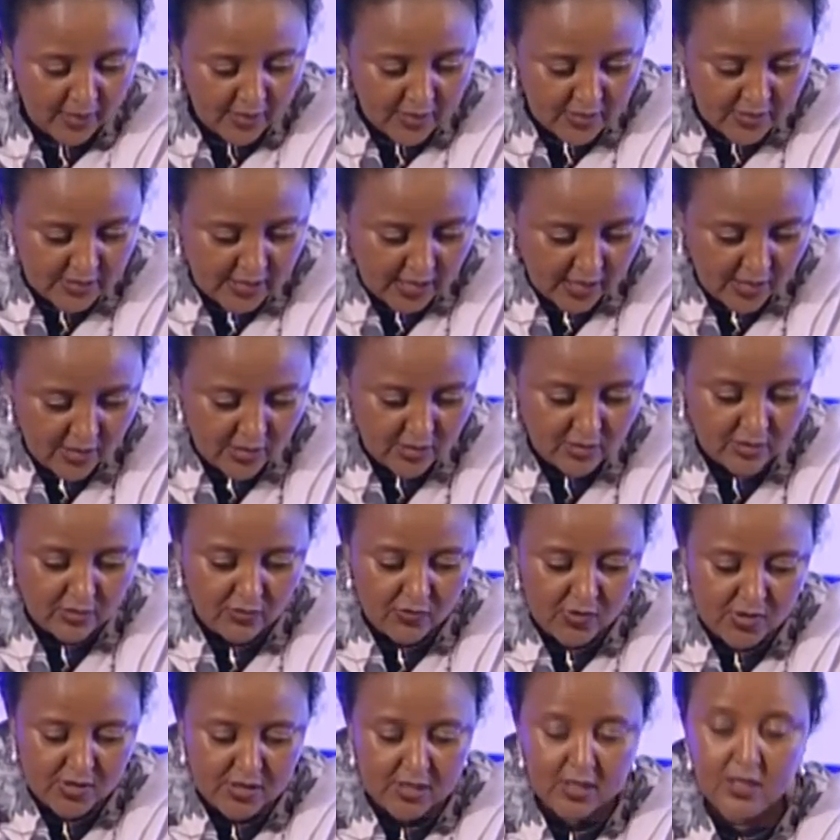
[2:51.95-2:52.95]
signed in the
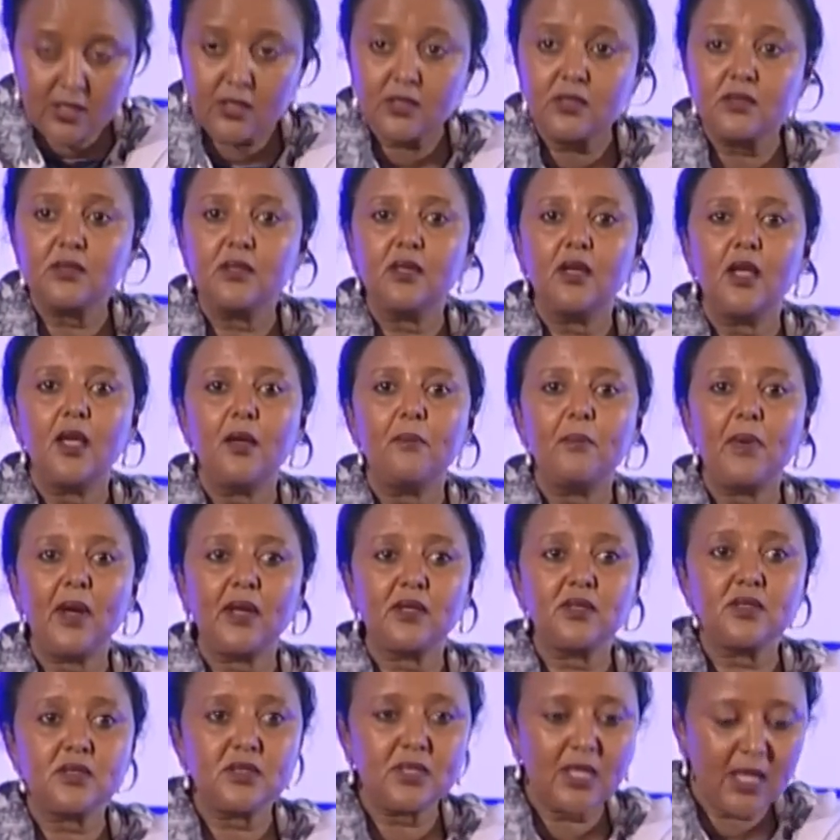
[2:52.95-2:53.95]
recent
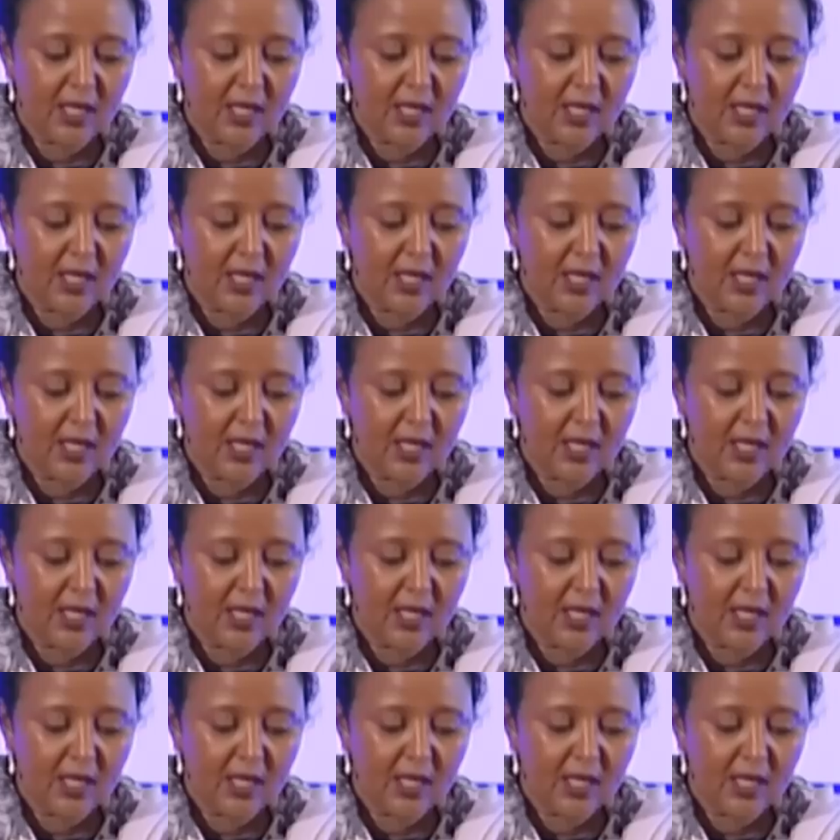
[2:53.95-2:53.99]
past.